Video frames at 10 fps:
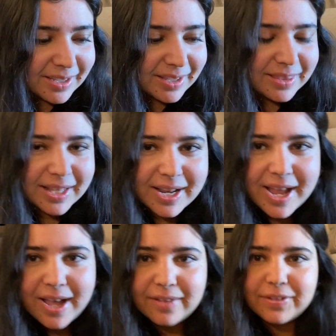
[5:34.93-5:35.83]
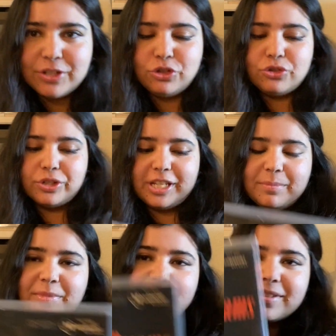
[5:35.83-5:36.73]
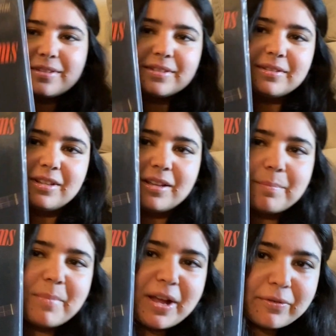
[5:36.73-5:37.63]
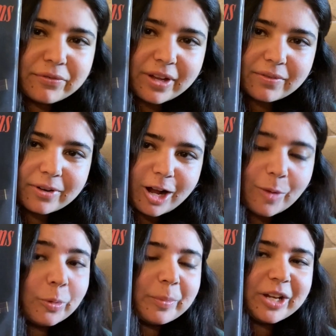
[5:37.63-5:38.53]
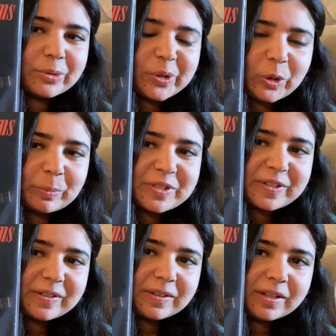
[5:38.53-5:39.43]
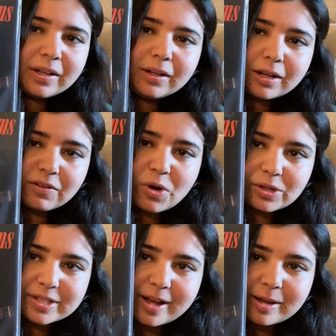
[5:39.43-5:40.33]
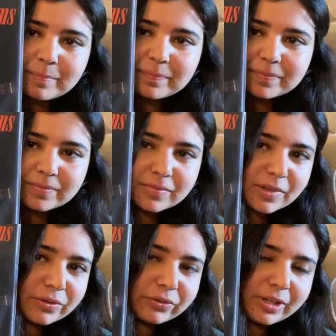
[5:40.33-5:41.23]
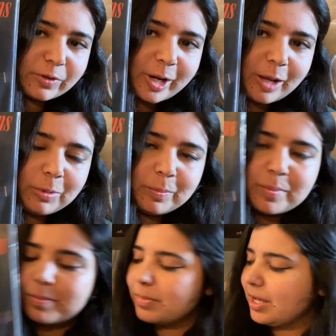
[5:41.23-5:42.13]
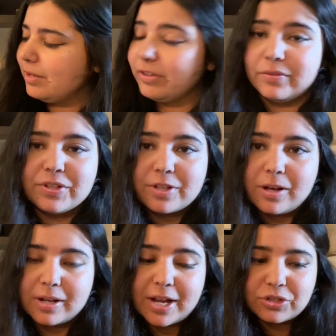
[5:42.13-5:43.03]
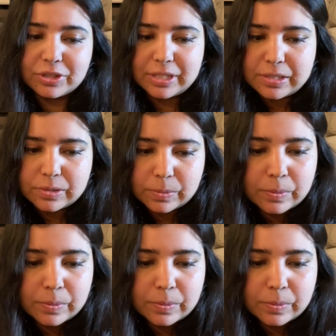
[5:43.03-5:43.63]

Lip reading: Then I have In Dreams, my favorite album by Roy Orbison of all time. Favorite album and favorite song actually too.